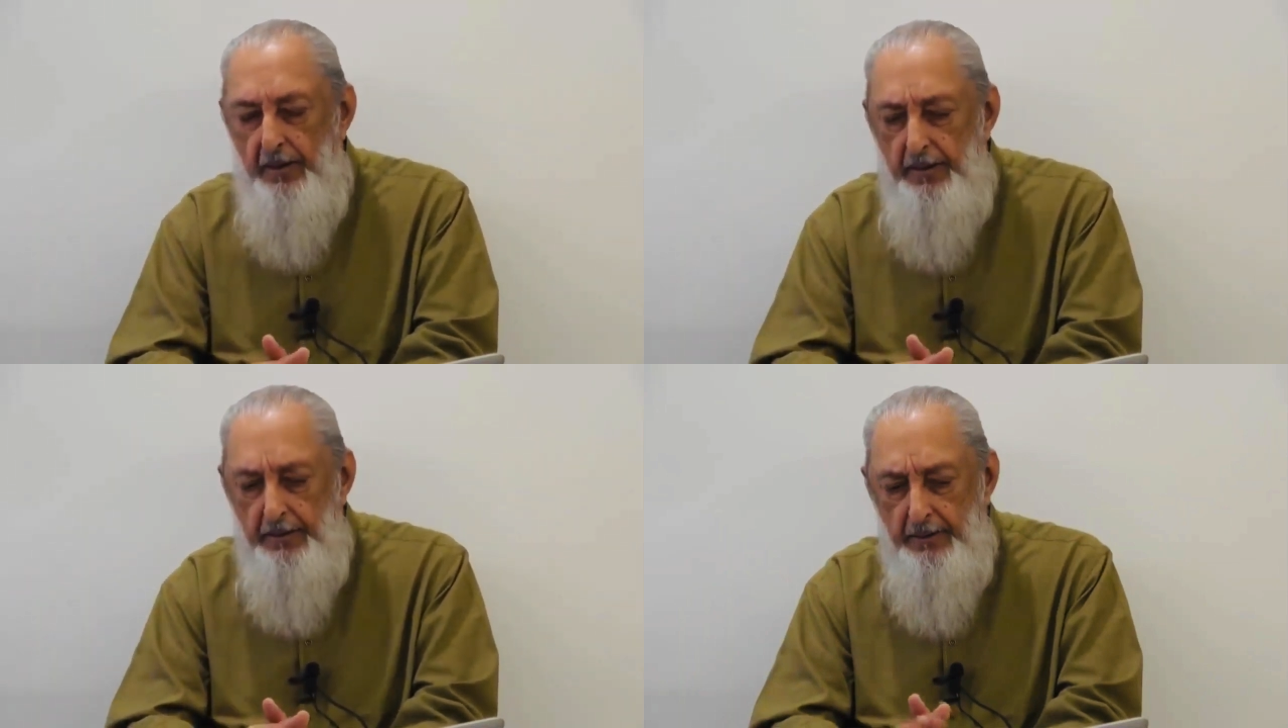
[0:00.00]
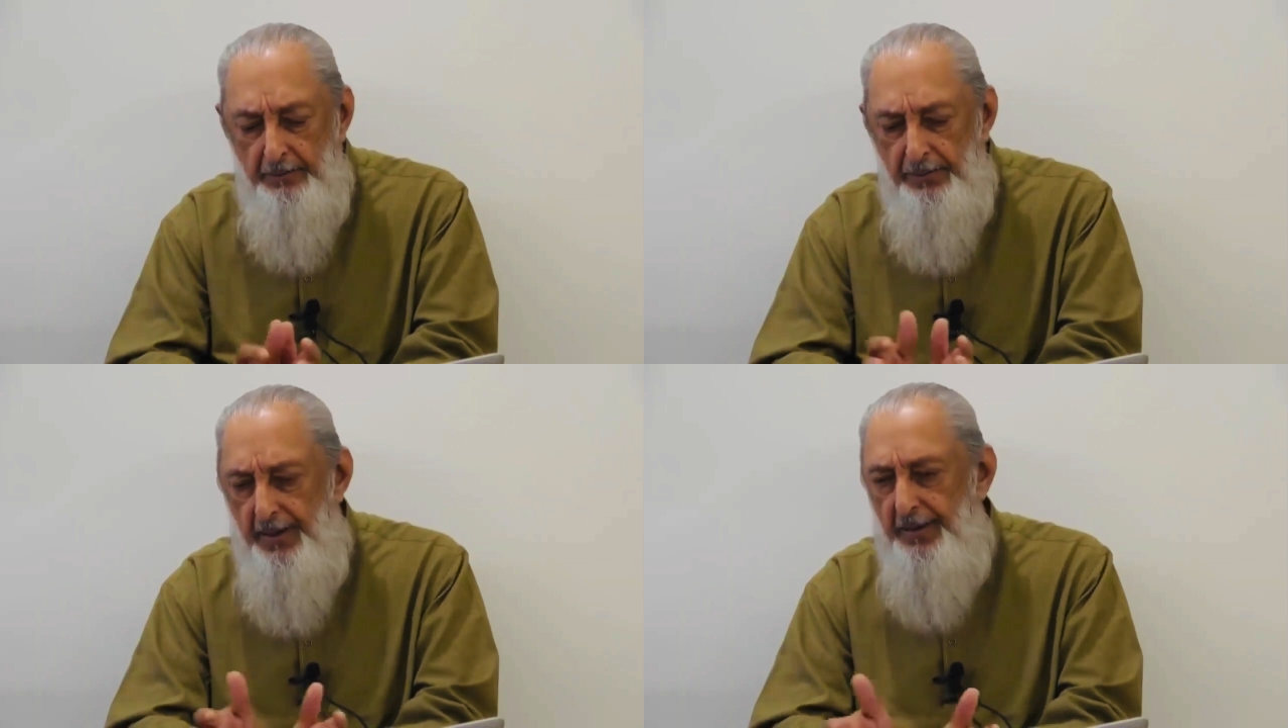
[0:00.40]
It
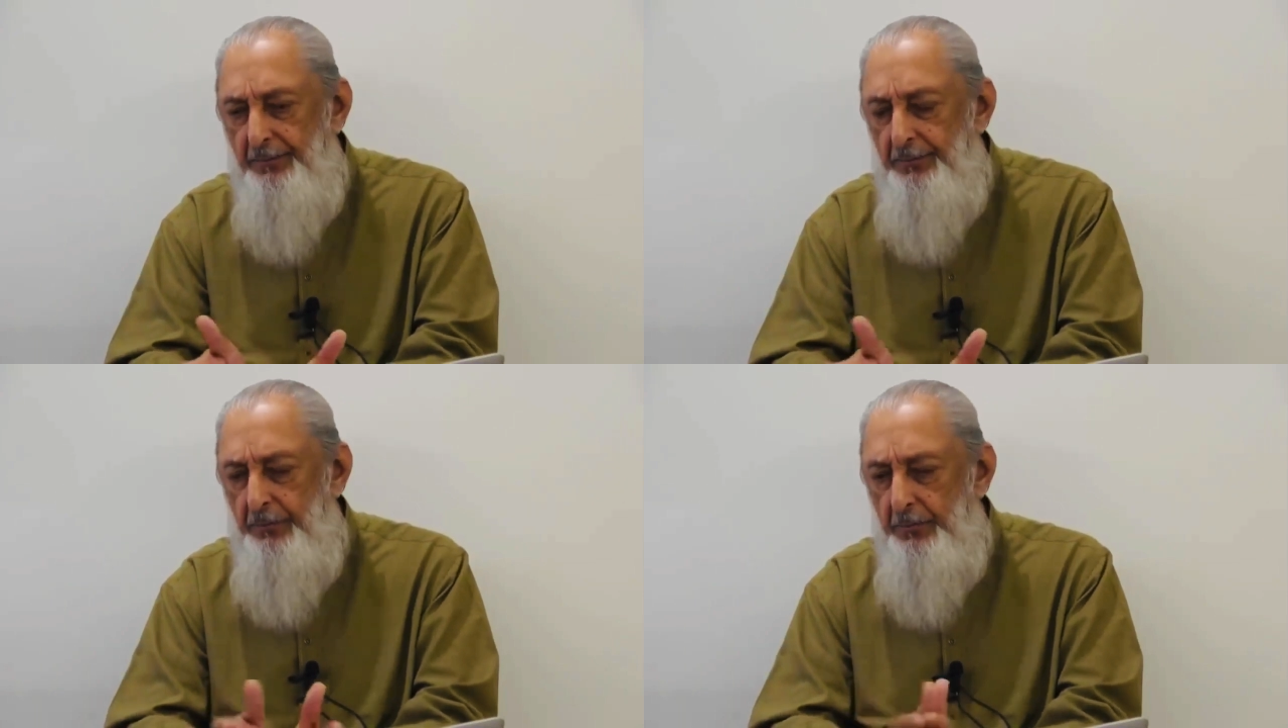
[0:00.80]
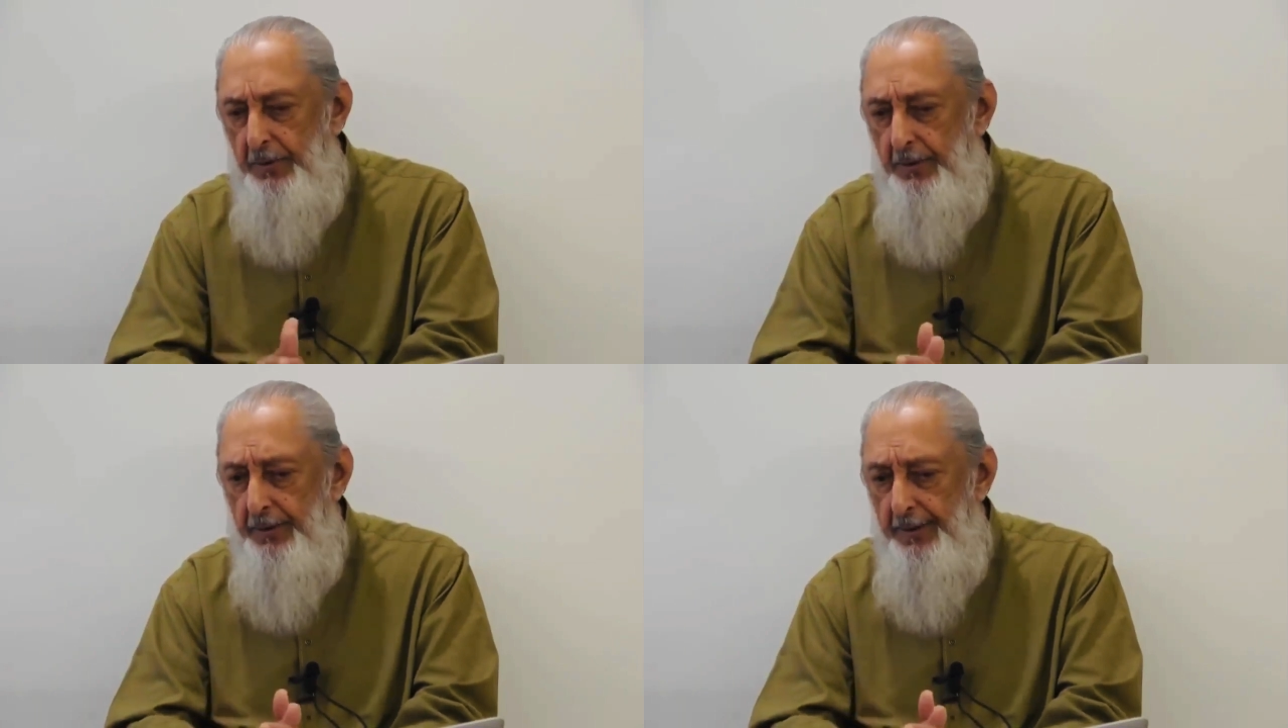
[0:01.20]
appears to
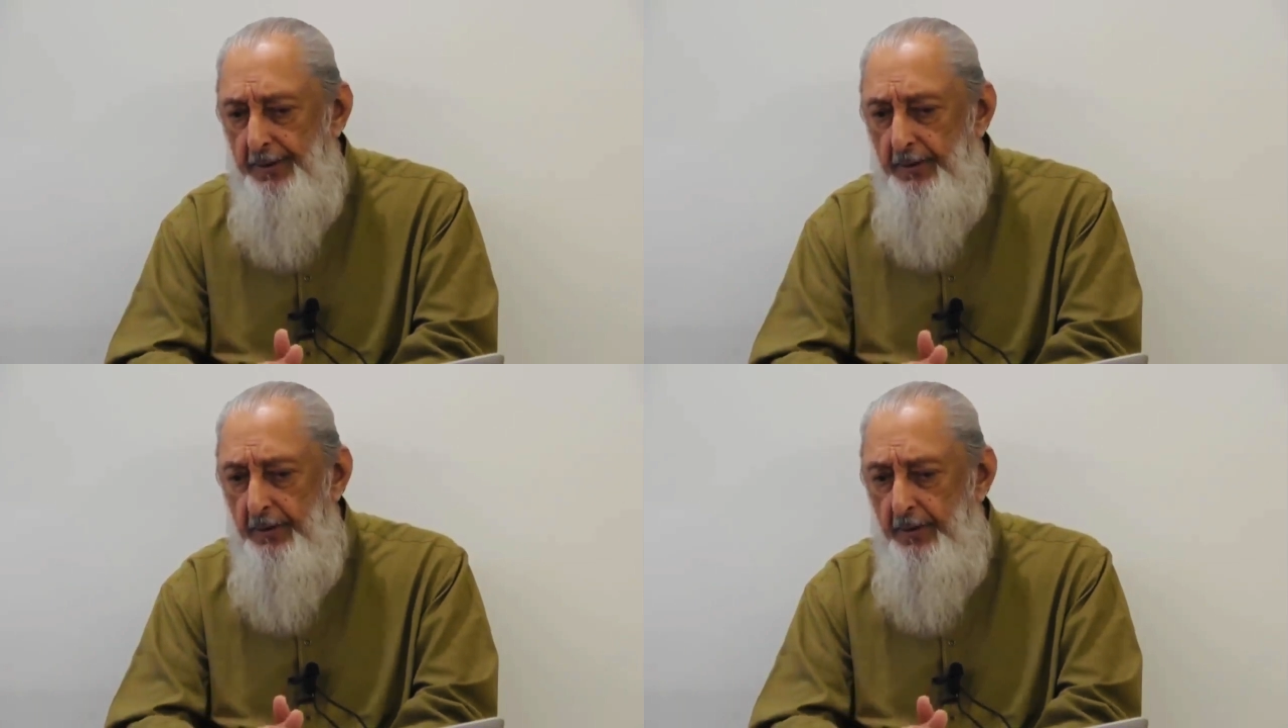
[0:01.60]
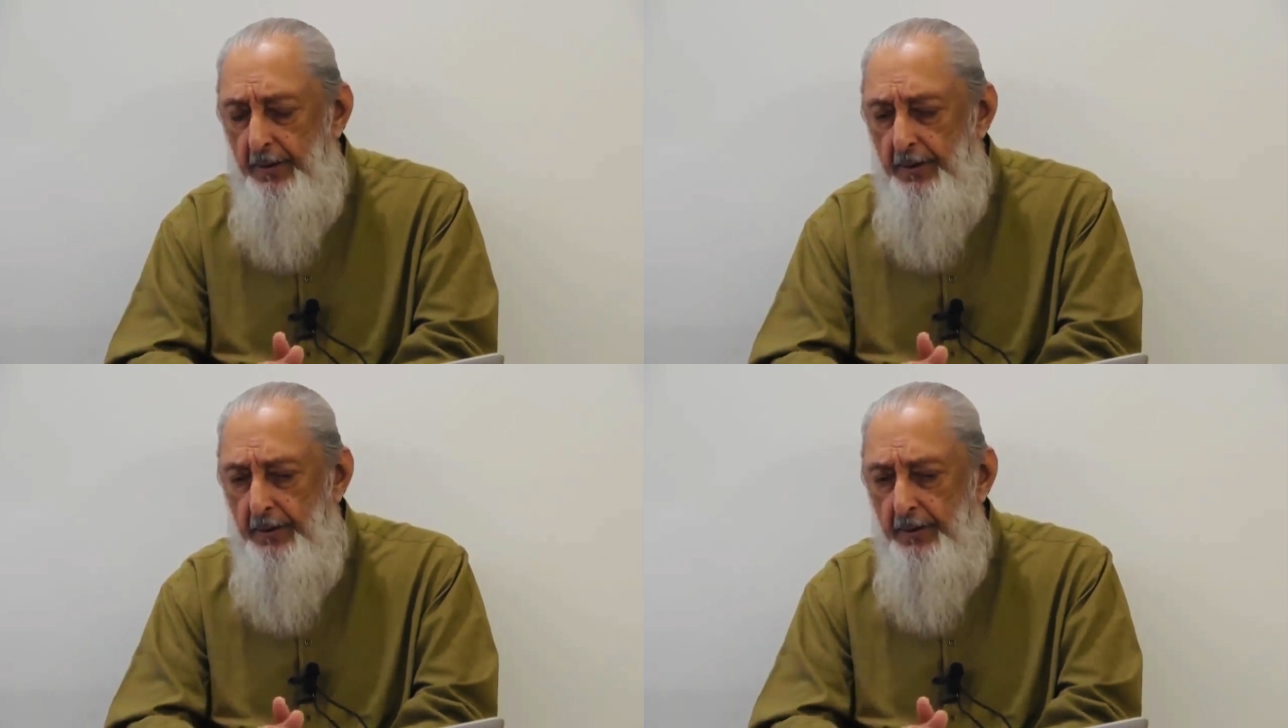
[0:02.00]
me, Deen,